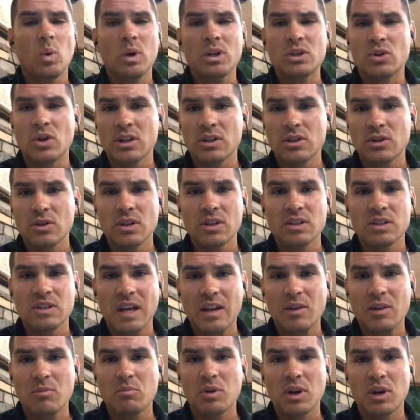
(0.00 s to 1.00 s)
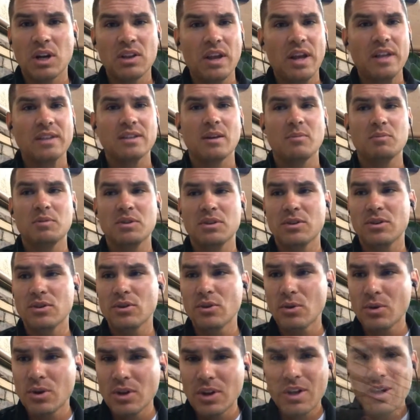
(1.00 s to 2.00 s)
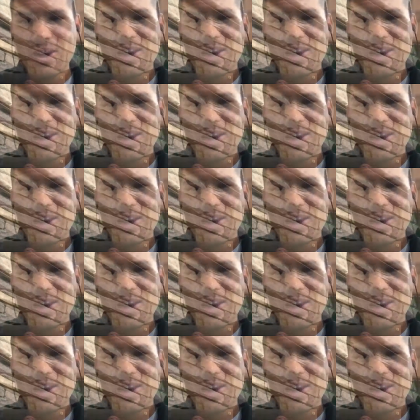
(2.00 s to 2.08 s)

What drinks you decide to bring, that's up to you.